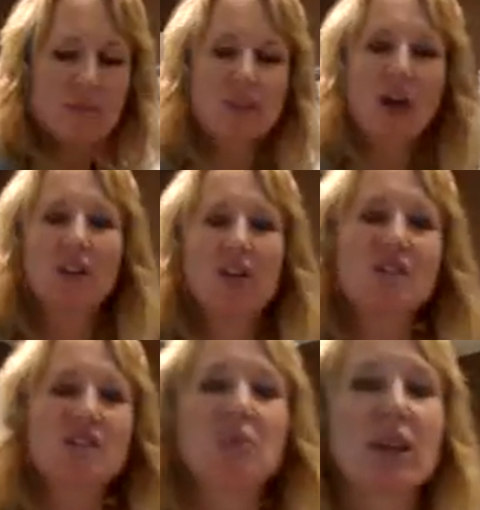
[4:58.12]
Now that I've
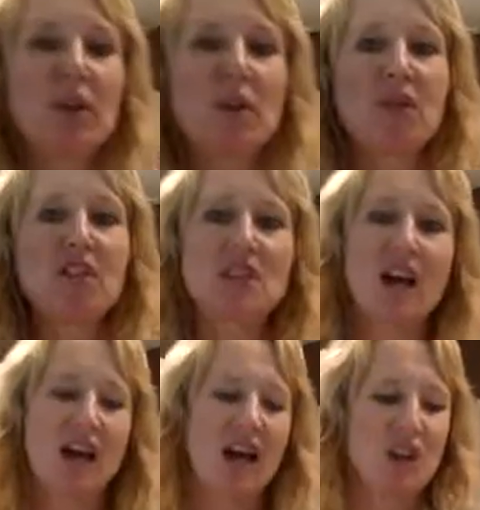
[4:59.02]
just played with
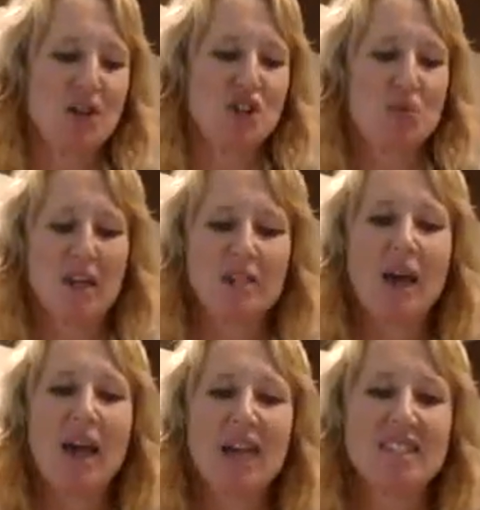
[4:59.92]
the Irish moss
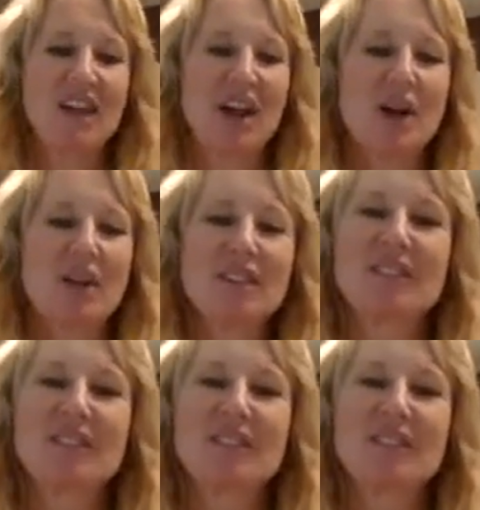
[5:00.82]
paste there, let's